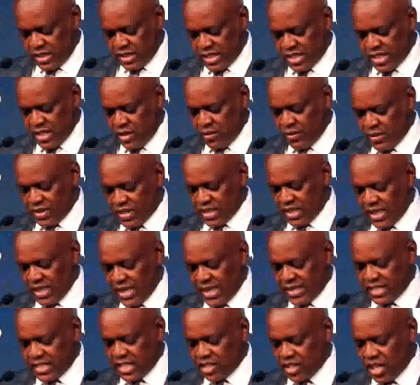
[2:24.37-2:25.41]
Distinguished
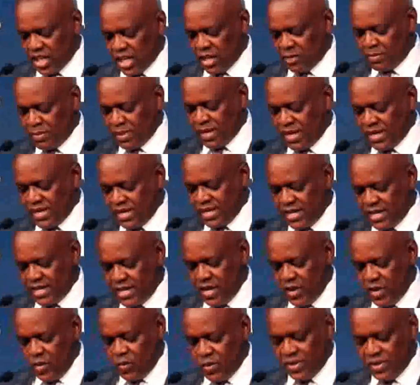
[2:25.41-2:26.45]
ladies and
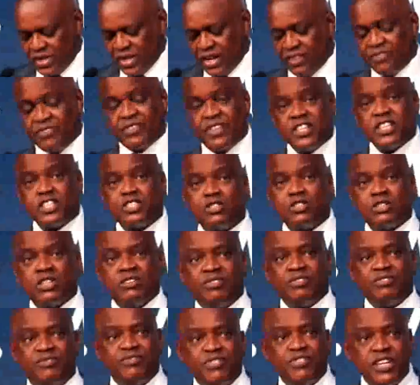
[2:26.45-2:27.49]
gentlemen, with reference to
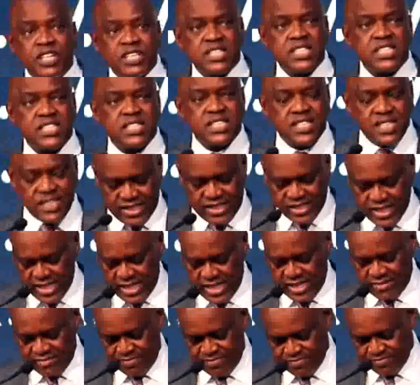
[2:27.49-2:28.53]
the first
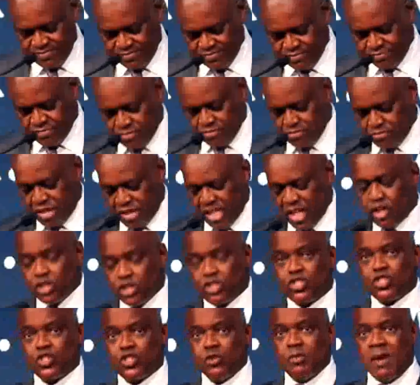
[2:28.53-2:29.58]
C, being
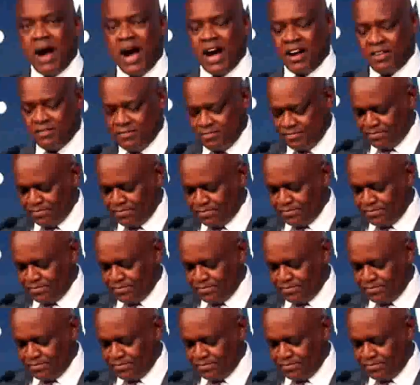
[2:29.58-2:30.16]
consumer,